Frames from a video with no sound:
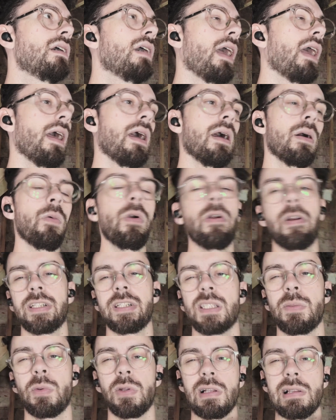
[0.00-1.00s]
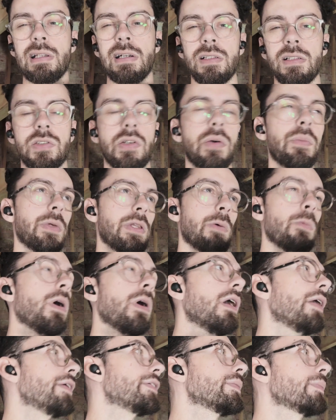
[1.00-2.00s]
I won't actually put the lights on, but the
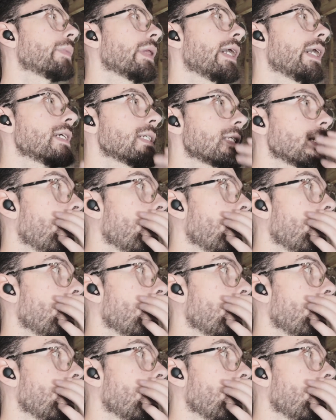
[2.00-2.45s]
wires in place,